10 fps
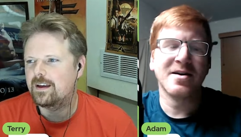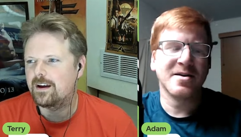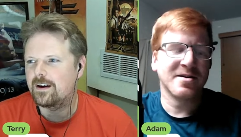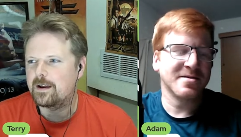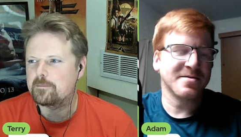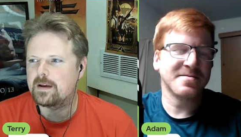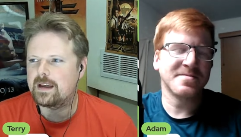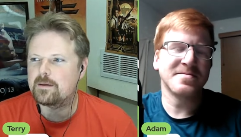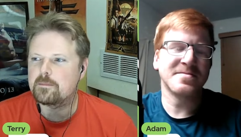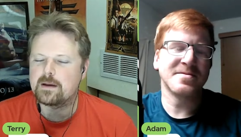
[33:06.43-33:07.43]
Speaker 1: All right,
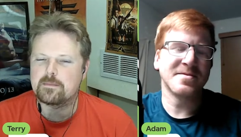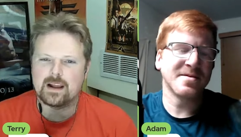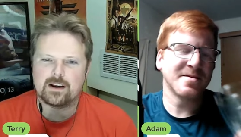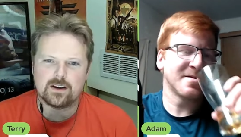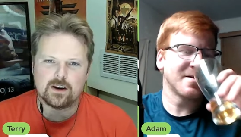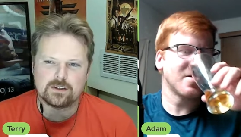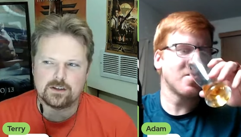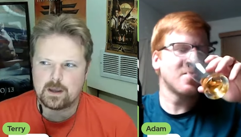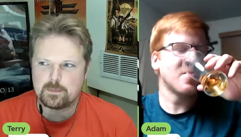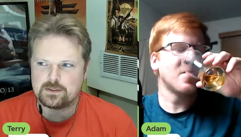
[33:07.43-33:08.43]
my my minor
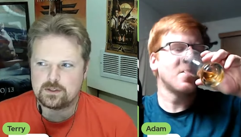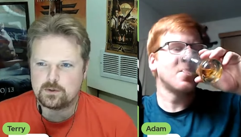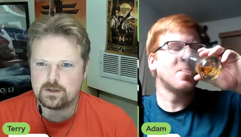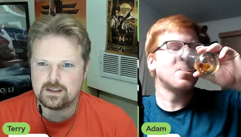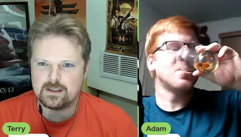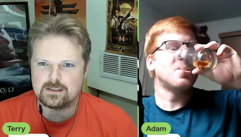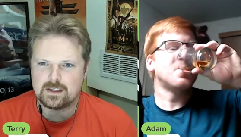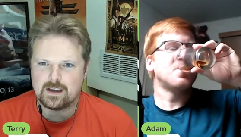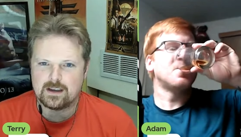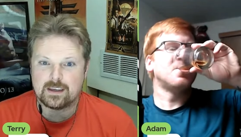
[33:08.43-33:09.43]
character of the episode is uh,